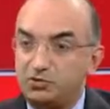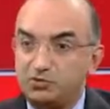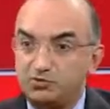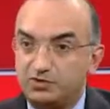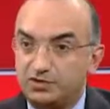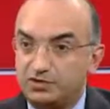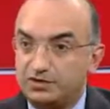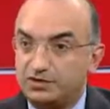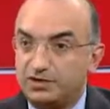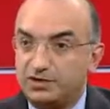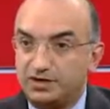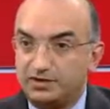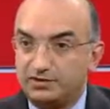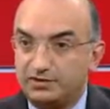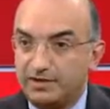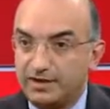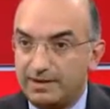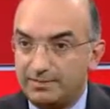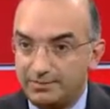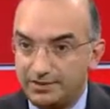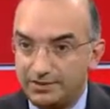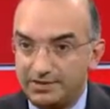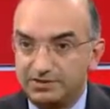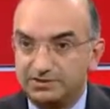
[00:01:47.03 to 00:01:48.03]
using the other
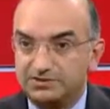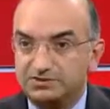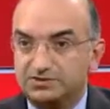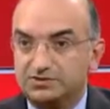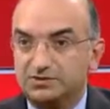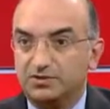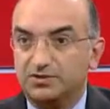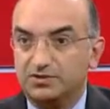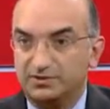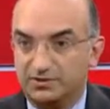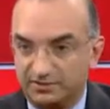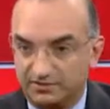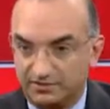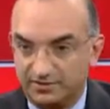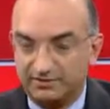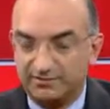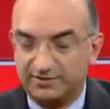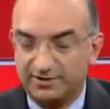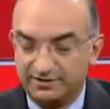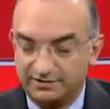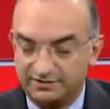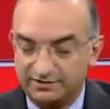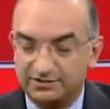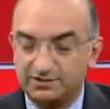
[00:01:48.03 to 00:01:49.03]
applications on these
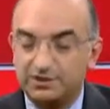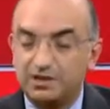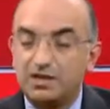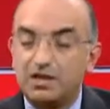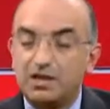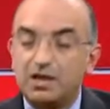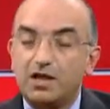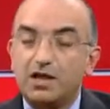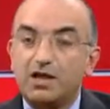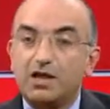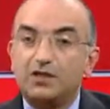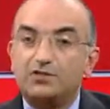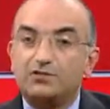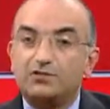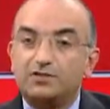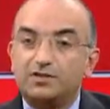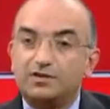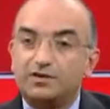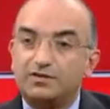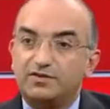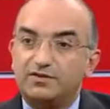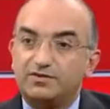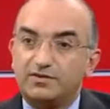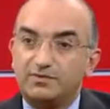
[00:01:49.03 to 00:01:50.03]
devices. So
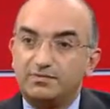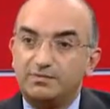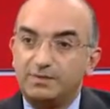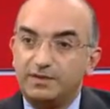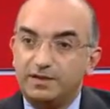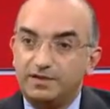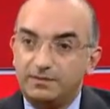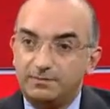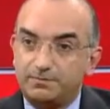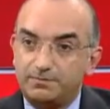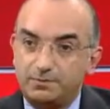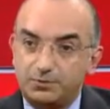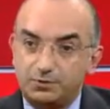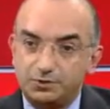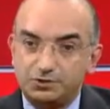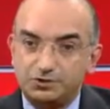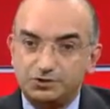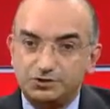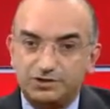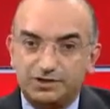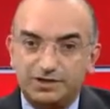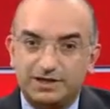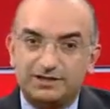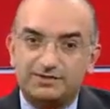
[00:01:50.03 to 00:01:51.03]
there is a big push,
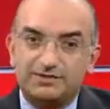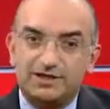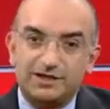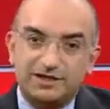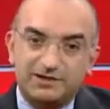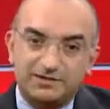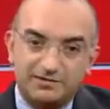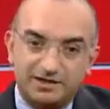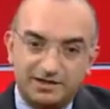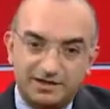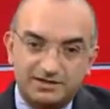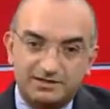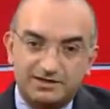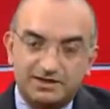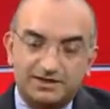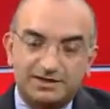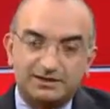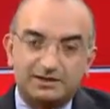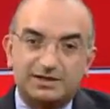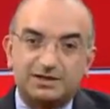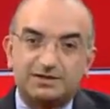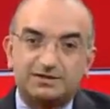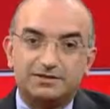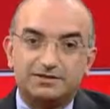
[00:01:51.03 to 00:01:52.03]
as I
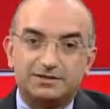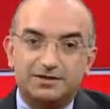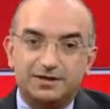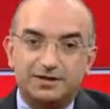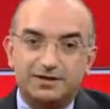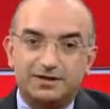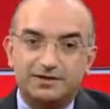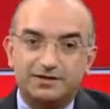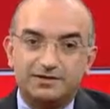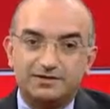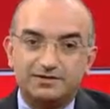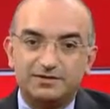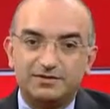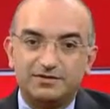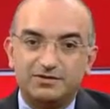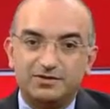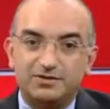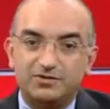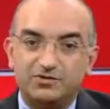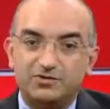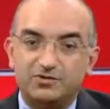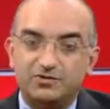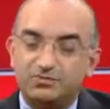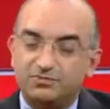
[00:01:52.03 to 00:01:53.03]
tell that
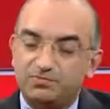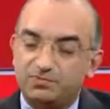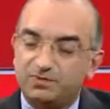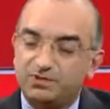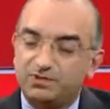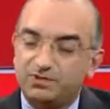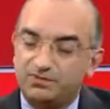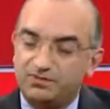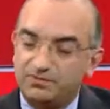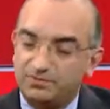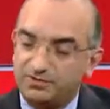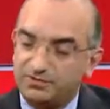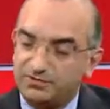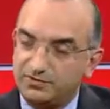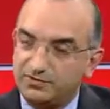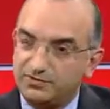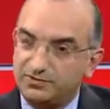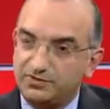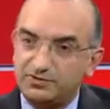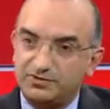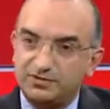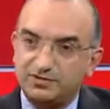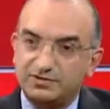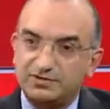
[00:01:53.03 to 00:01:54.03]
these business
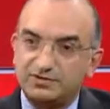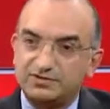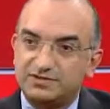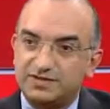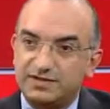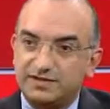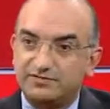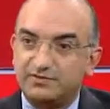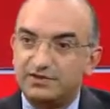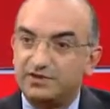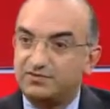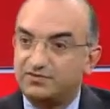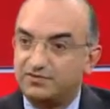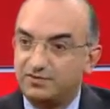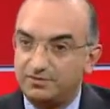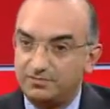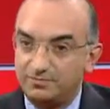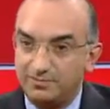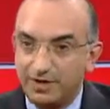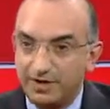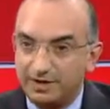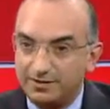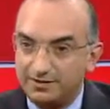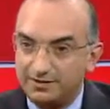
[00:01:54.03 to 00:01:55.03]
users have
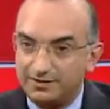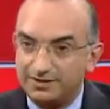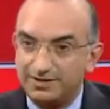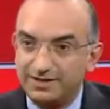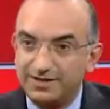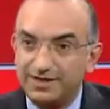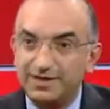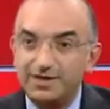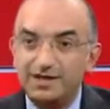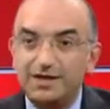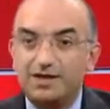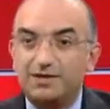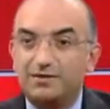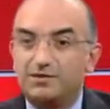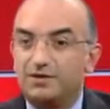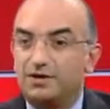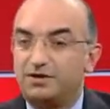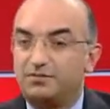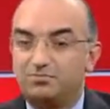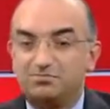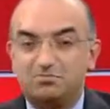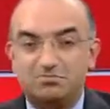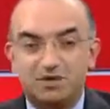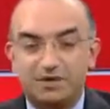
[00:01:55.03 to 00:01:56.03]
tasted blood
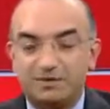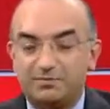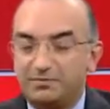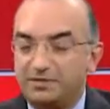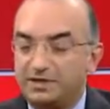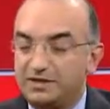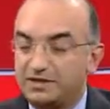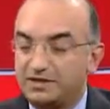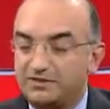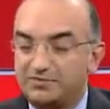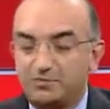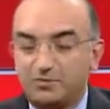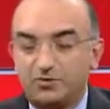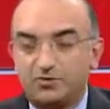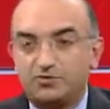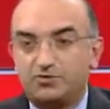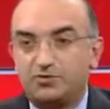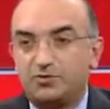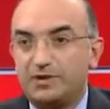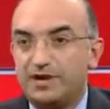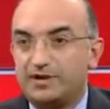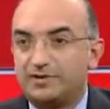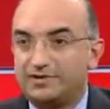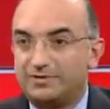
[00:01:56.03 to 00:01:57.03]
by being
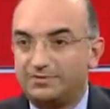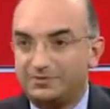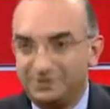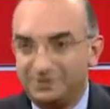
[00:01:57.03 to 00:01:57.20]
exposed to Angry